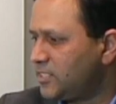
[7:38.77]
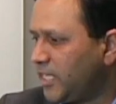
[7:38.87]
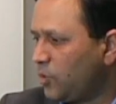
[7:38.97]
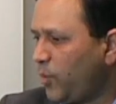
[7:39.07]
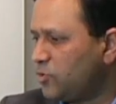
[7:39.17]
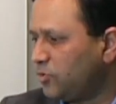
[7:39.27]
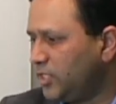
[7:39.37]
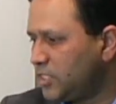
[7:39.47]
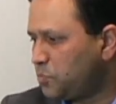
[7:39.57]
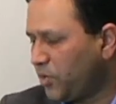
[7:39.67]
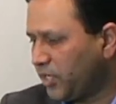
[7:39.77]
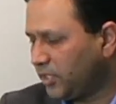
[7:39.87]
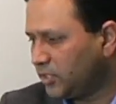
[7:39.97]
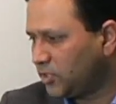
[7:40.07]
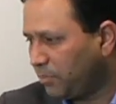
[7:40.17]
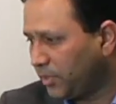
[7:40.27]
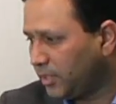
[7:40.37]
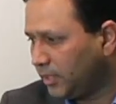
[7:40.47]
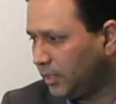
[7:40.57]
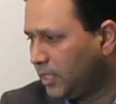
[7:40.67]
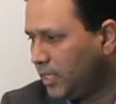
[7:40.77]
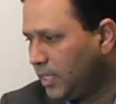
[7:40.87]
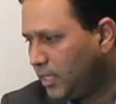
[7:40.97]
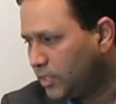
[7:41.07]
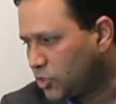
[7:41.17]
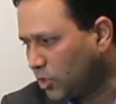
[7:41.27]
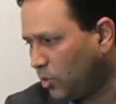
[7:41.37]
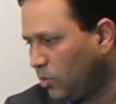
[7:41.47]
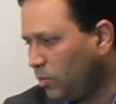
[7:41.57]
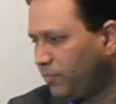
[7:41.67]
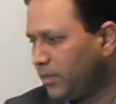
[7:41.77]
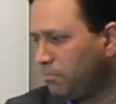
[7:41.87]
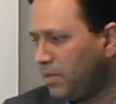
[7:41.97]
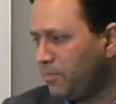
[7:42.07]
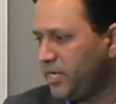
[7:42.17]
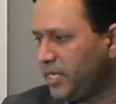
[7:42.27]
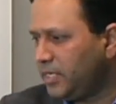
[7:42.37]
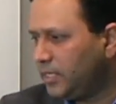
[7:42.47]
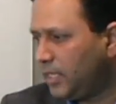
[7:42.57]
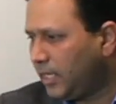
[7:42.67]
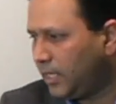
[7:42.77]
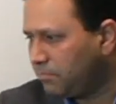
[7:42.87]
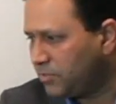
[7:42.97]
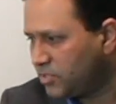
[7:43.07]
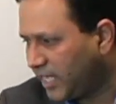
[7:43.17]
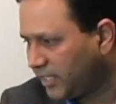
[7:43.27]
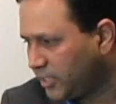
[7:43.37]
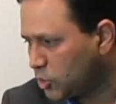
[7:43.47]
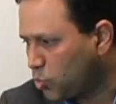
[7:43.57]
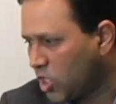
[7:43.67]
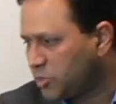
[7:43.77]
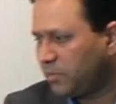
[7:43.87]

segue to this particular topic here. So, memory designers want to be